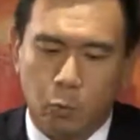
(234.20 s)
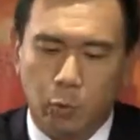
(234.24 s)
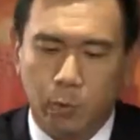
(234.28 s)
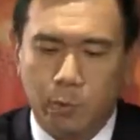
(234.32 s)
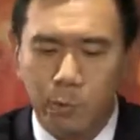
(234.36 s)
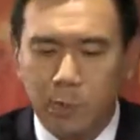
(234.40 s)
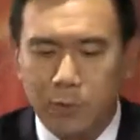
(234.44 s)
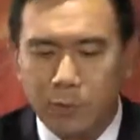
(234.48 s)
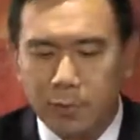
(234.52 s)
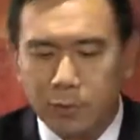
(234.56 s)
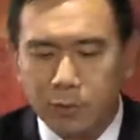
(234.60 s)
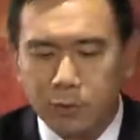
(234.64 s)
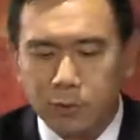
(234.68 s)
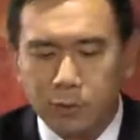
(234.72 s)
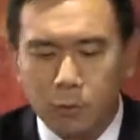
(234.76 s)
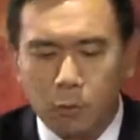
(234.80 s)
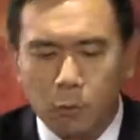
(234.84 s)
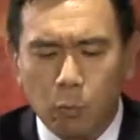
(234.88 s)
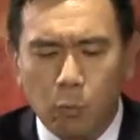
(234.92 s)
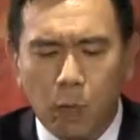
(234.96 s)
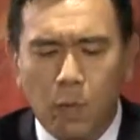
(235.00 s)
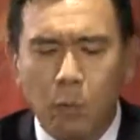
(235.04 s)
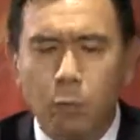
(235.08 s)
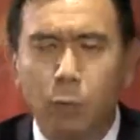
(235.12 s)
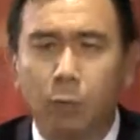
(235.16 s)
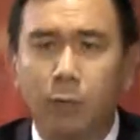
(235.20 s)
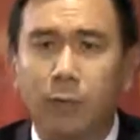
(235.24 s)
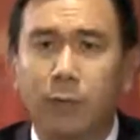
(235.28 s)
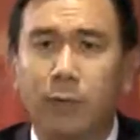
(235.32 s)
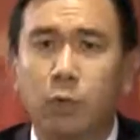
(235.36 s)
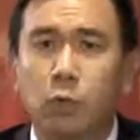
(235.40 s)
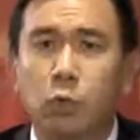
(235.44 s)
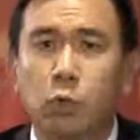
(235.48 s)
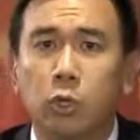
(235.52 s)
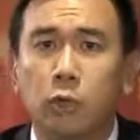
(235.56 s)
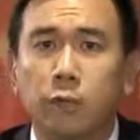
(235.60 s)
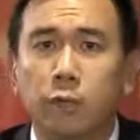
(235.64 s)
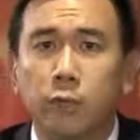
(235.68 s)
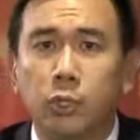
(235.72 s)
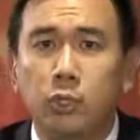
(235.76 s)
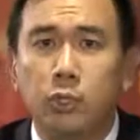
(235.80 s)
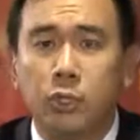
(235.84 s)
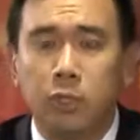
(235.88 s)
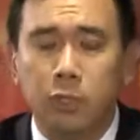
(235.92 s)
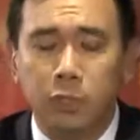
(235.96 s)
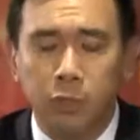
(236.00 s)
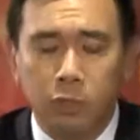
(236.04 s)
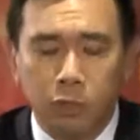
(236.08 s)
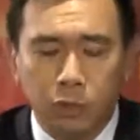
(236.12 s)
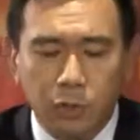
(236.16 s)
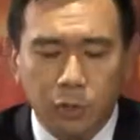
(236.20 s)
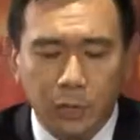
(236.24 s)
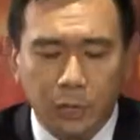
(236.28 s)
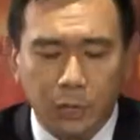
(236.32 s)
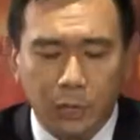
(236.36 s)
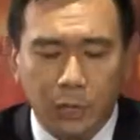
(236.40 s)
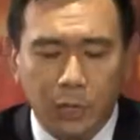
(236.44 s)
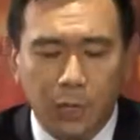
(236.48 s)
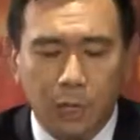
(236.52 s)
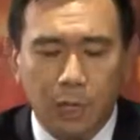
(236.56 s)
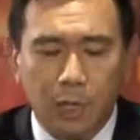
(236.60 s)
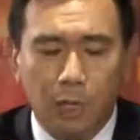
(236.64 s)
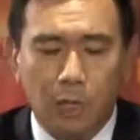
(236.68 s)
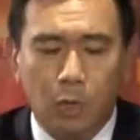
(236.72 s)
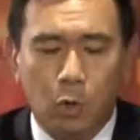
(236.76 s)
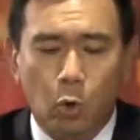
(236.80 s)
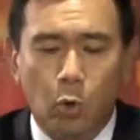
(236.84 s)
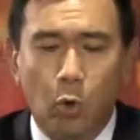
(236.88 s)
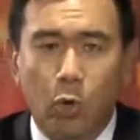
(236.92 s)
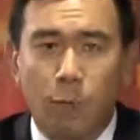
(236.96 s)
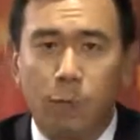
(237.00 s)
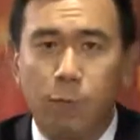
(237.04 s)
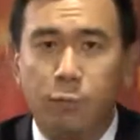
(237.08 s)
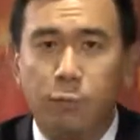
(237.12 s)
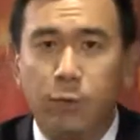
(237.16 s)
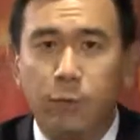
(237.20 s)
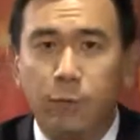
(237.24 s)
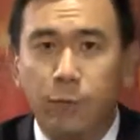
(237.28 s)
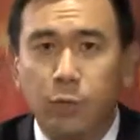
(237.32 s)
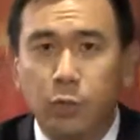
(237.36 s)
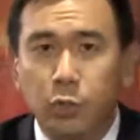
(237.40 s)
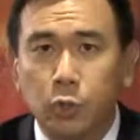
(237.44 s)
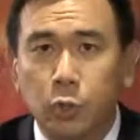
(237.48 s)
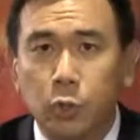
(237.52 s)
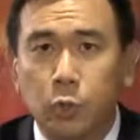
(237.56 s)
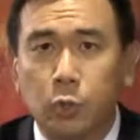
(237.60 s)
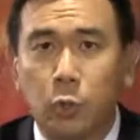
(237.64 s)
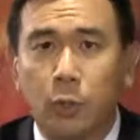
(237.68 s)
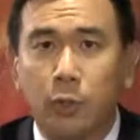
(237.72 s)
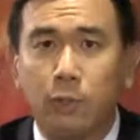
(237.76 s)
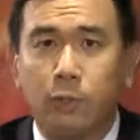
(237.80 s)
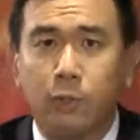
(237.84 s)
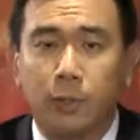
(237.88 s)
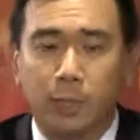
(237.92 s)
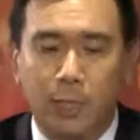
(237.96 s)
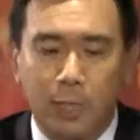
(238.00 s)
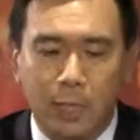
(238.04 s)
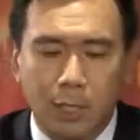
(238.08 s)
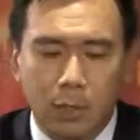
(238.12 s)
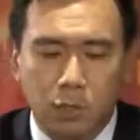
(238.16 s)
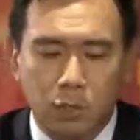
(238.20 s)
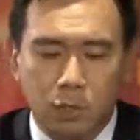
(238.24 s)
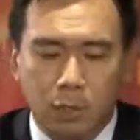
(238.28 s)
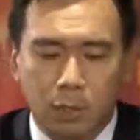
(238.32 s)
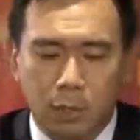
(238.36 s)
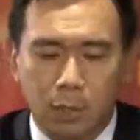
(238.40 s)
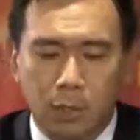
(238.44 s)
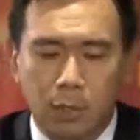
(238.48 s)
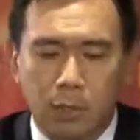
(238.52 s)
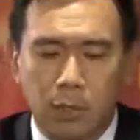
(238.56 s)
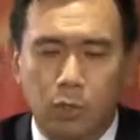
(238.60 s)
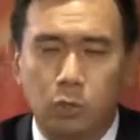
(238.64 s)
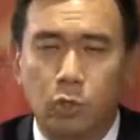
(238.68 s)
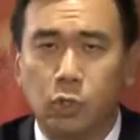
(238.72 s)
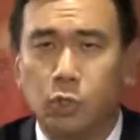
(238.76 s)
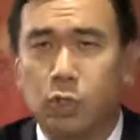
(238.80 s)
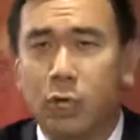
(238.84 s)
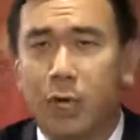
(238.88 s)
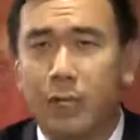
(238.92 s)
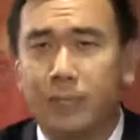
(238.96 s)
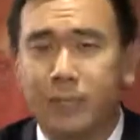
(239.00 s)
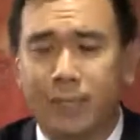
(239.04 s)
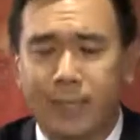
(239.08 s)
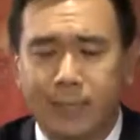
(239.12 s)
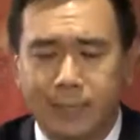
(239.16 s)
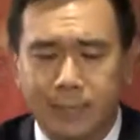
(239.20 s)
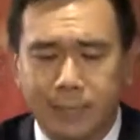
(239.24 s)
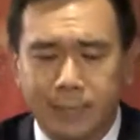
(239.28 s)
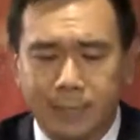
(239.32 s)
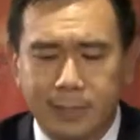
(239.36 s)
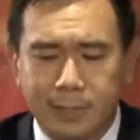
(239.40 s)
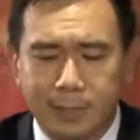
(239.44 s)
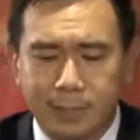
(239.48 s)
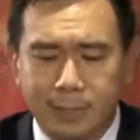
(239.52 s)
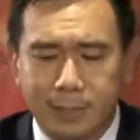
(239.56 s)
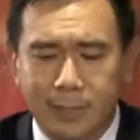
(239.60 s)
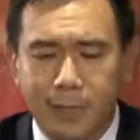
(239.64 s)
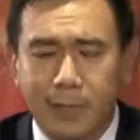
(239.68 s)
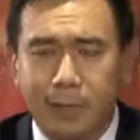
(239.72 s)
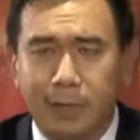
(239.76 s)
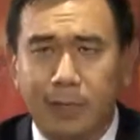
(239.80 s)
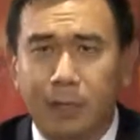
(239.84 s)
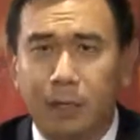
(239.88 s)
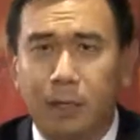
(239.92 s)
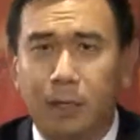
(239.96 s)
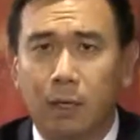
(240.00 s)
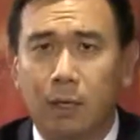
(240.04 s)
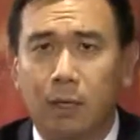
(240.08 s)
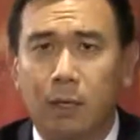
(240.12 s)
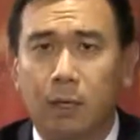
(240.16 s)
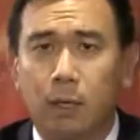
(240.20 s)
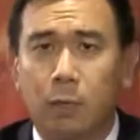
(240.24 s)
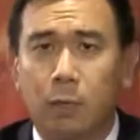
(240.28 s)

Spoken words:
We believe someone with a university degree or a professional qualification such as ACCA